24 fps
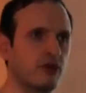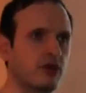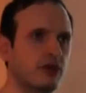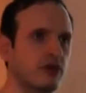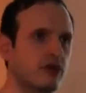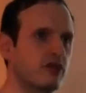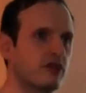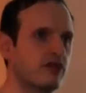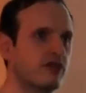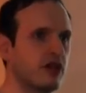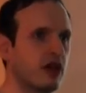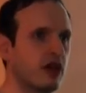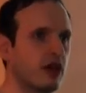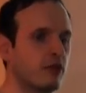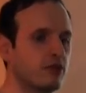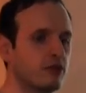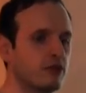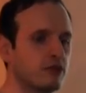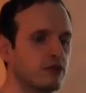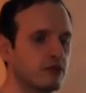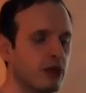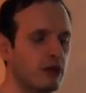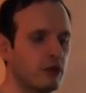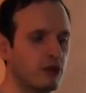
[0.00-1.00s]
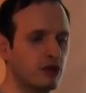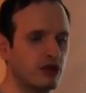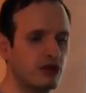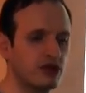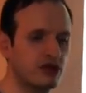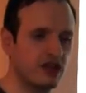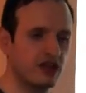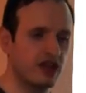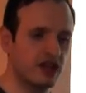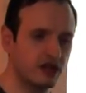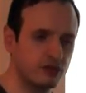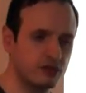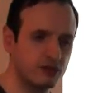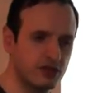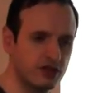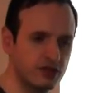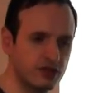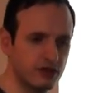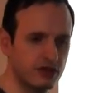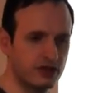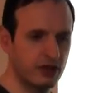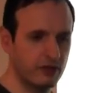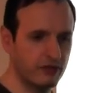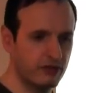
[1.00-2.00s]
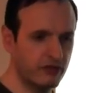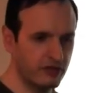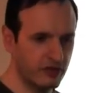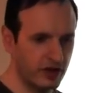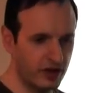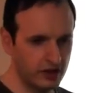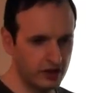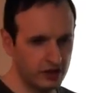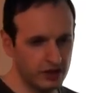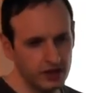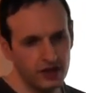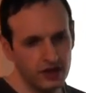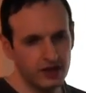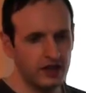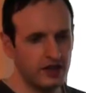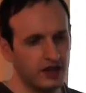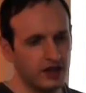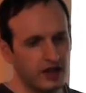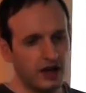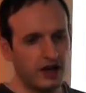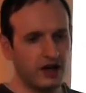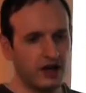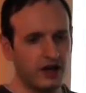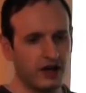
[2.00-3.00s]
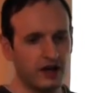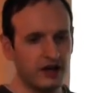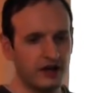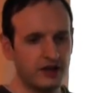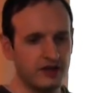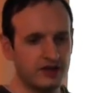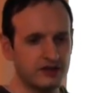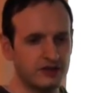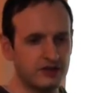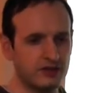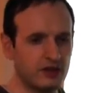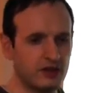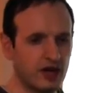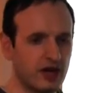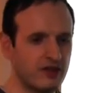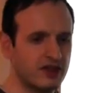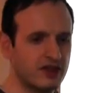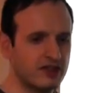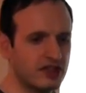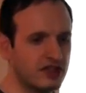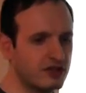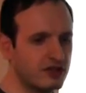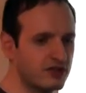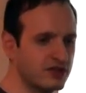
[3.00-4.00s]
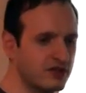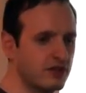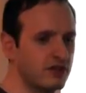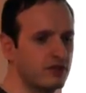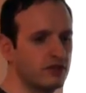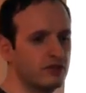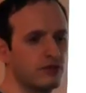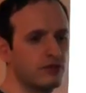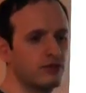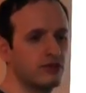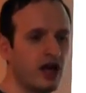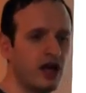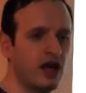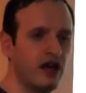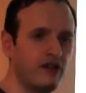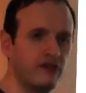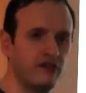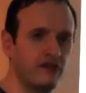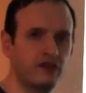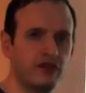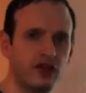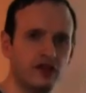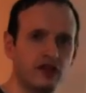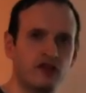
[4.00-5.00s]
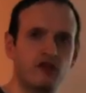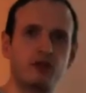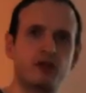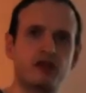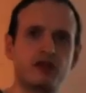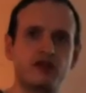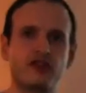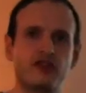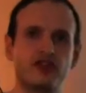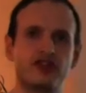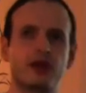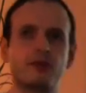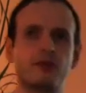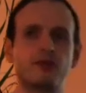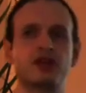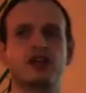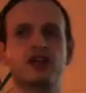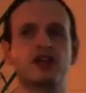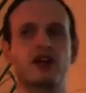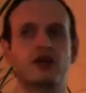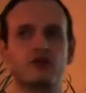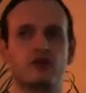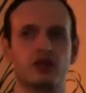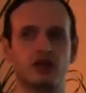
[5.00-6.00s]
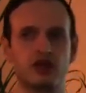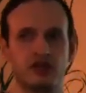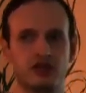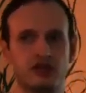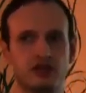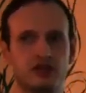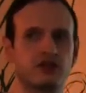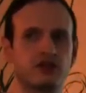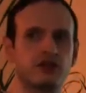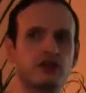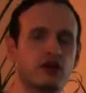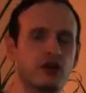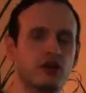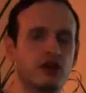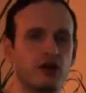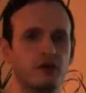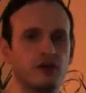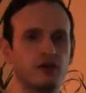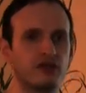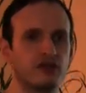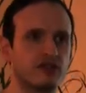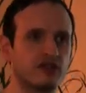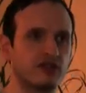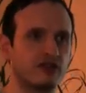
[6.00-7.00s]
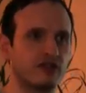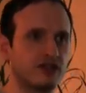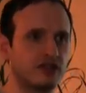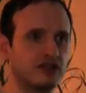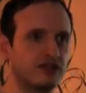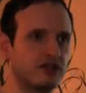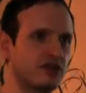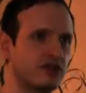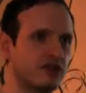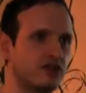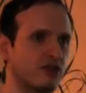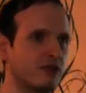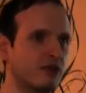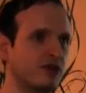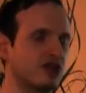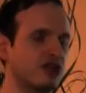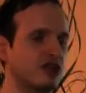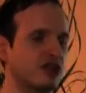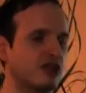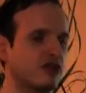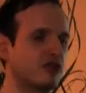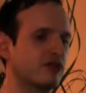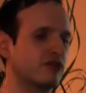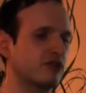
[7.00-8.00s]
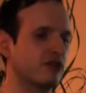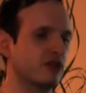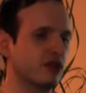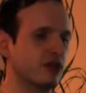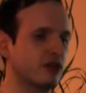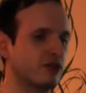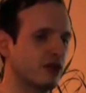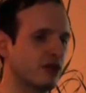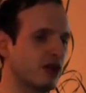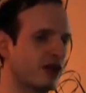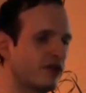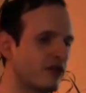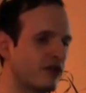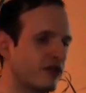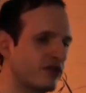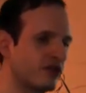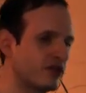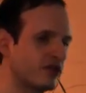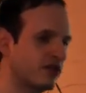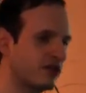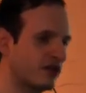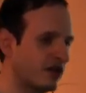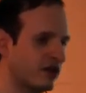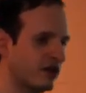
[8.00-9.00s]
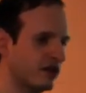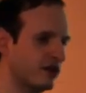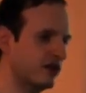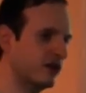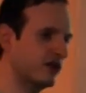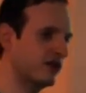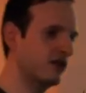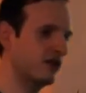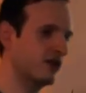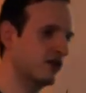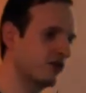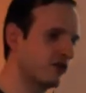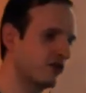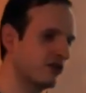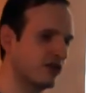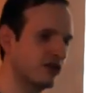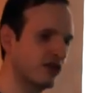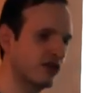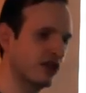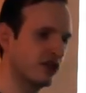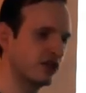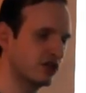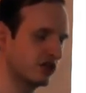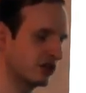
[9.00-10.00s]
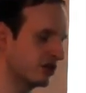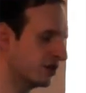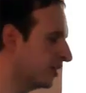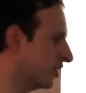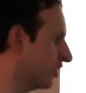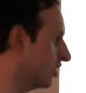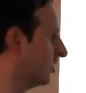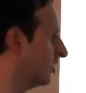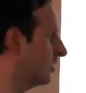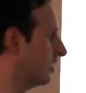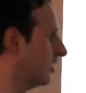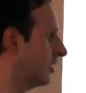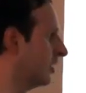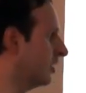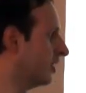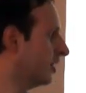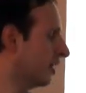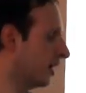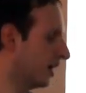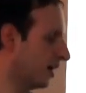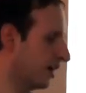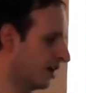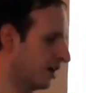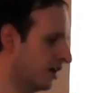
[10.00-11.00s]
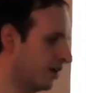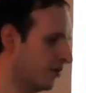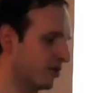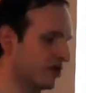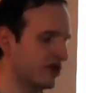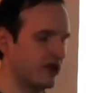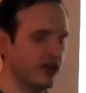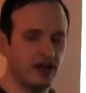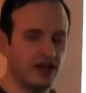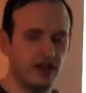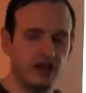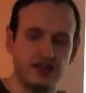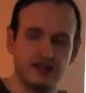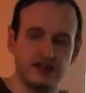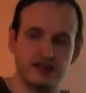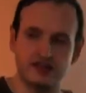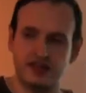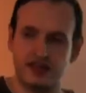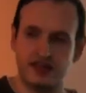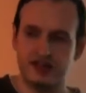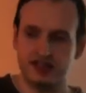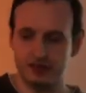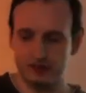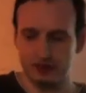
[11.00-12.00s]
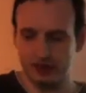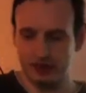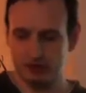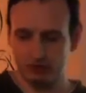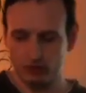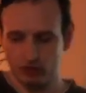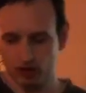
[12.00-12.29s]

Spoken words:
because I'm a huge retro games fan. So I was interested to have kind of perfect Amiga emulation because that was the machine I used a lot when I was a teenager. But then, as I spent more